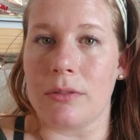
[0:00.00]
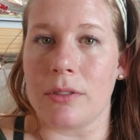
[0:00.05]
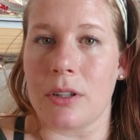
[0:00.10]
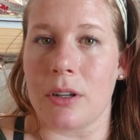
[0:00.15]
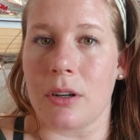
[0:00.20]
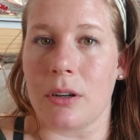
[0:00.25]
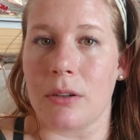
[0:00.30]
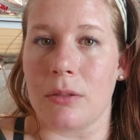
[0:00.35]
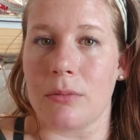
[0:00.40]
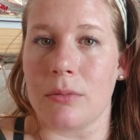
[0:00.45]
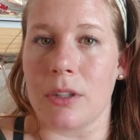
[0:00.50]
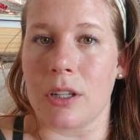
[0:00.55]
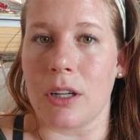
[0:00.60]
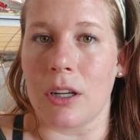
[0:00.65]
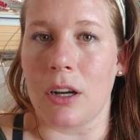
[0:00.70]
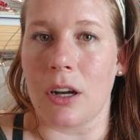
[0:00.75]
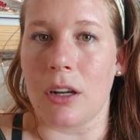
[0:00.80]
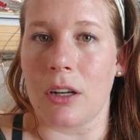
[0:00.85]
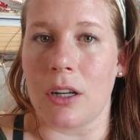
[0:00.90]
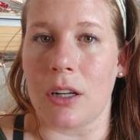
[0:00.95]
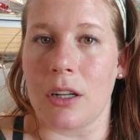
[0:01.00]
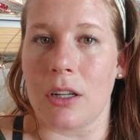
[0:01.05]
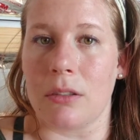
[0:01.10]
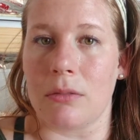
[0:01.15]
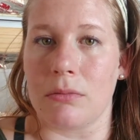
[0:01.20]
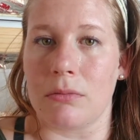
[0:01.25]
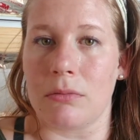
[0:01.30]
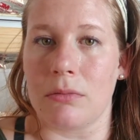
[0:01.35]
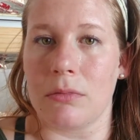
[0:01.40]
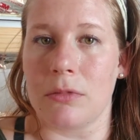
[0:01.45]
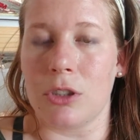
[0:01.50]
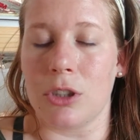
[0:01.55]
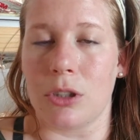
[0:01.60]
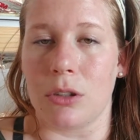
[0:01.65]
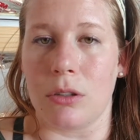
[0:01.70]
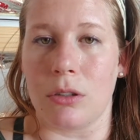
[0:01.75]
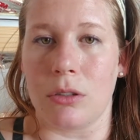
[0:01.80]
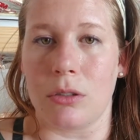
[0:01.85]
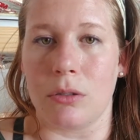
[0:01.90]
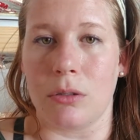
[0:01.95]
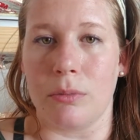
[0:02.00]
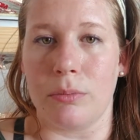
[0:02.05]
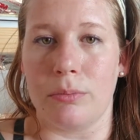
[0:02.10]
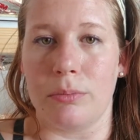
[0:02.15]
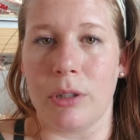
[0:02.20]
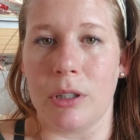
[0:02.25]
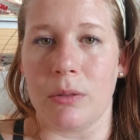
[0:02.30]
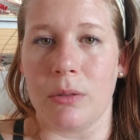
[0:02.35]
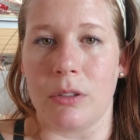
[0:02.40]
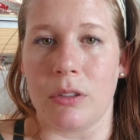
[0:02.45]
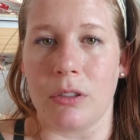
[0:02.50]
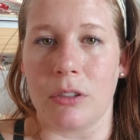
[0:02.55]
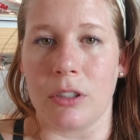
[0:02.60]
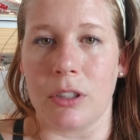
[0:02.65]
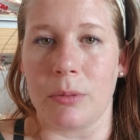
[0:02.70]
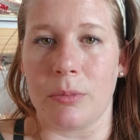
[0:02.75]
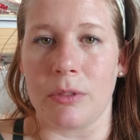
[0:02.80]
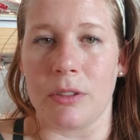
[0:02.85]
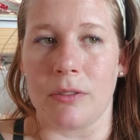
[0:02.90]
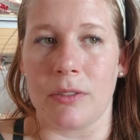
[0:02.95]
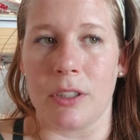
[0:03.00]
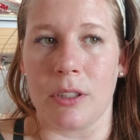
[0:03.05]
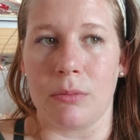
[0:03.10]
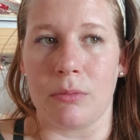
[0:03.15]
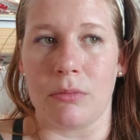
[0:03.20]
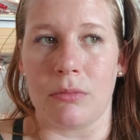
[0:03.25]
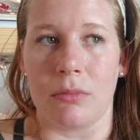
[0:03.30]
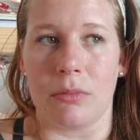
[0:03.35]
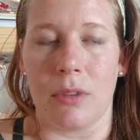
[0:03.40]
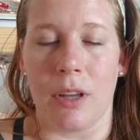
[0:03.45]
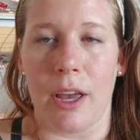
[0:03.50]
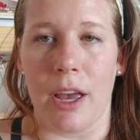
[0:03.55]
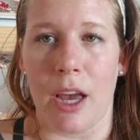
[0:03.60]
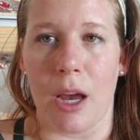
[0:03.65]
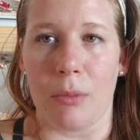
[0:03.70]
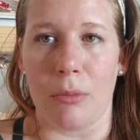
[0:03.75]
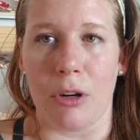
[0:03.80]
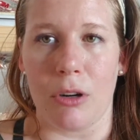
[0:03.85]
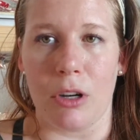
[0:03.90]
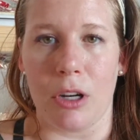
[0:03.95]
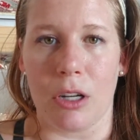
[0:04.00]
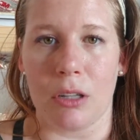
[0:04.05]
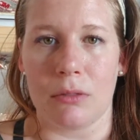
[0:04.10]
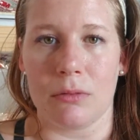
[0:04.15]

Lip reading: so I'm gonna cut it and show you cool B-roll clips of him hammering.